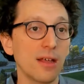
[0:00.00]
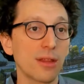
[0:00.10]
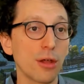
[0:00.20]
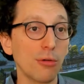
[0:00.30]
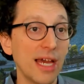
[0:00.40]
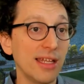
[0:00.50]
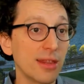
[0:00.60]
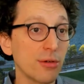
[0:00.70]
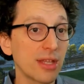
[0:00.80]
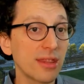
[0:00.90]
So, and
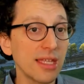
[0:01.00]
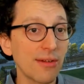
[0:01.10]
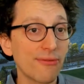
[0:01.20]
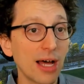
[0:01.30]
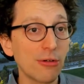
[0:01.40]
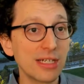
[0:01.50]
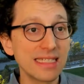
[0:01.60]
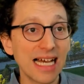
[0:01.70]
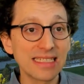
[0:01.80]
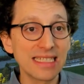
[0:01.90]
as you can see, the follower
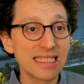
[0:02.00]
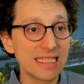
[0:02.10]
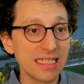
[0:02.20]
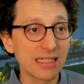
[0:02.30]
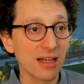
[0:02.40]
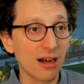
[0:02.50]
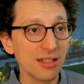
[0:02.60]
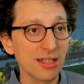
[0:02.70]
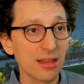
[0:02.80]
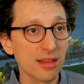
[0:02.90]
doesn't see the
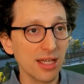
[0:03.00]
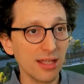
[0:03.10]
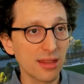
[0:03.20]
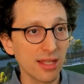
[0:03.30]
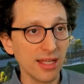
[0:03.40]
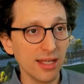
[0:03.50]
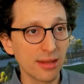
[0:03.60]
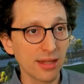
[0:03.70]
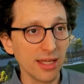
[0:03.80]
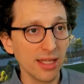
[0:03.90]
card.
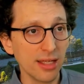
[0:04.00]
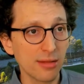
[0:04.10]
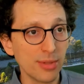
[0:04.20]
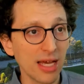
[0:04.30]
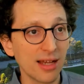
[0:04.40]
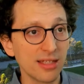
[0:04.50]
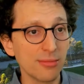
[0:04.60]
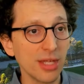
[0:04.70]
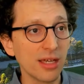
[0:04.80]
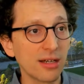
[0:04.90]
It's behind
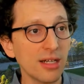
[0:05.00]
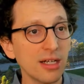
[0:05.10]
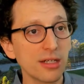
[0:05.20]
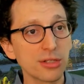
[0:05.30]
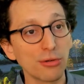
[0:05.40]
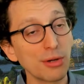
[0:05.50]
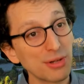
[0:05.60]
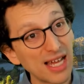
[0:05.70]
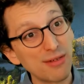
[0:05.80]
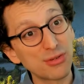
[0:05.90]
them here. So they
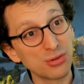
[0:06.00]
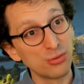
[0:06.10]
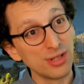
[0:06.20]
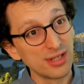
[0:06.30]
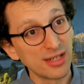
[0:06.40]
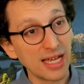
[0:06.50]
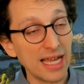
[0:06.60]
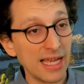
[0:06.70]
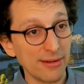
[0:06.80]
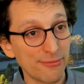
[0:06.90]
will have to
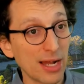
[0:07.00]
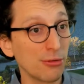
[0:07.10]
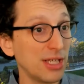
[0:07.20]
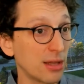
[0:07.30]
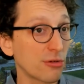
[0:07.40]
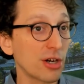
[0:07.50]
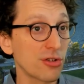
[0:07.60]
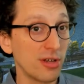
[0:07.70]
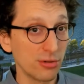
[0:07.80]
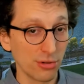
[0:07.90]
follow the
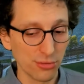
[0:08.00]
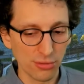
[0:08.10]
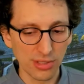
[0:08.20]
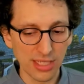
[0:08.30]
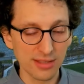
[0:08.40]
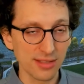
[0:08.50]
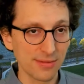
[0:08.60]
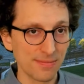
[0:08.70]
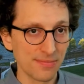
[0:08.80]
instruction in order to collect it.